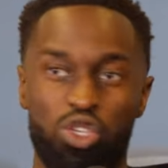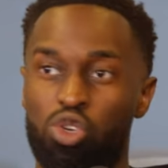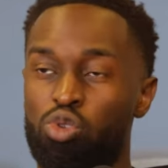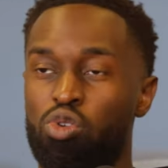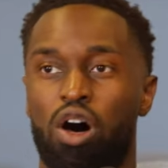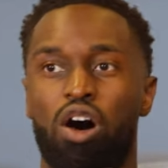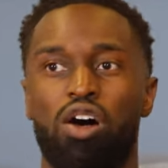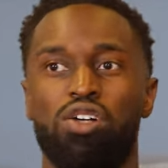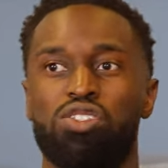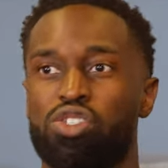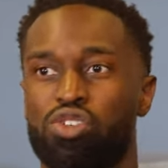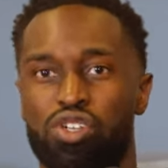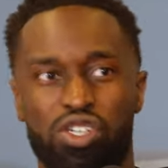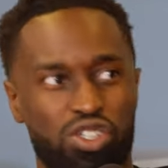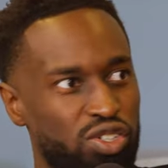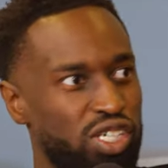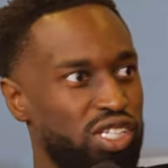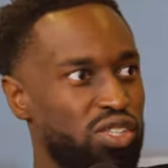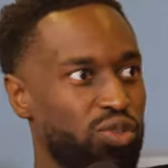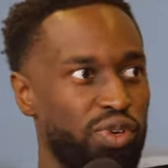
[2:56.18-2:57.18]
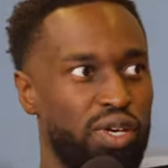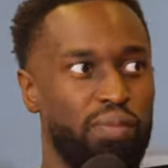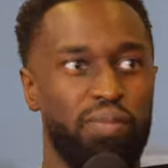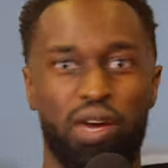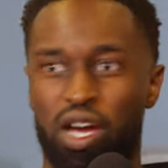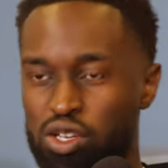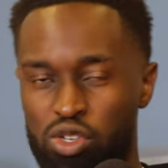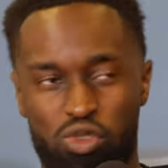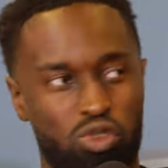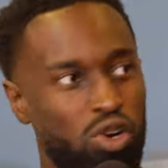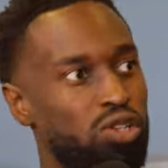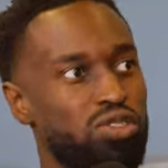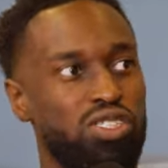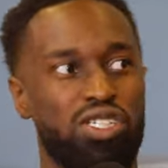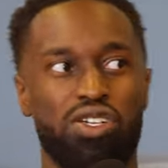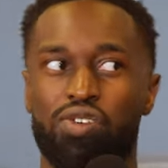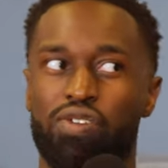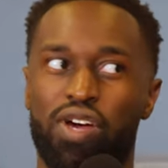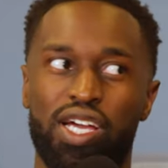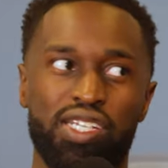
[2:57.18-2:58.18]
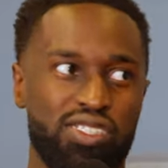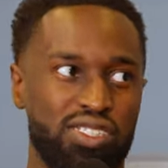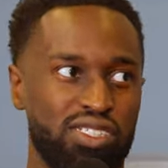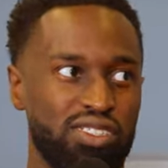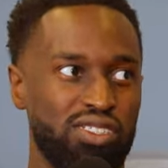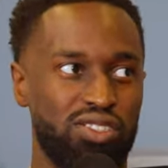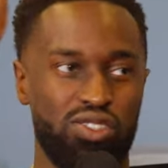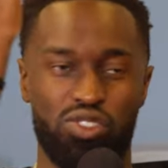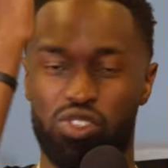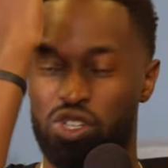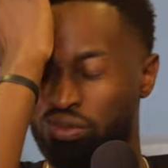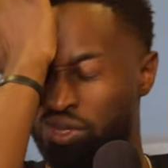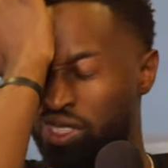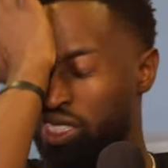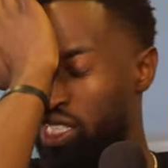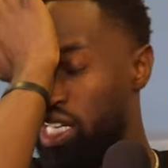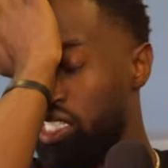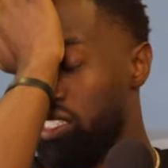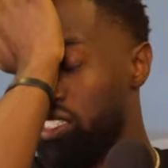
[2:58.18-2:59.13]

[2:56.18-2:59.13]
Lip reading: You alter, you get the rebound, you on to the races. You know what I'm saying?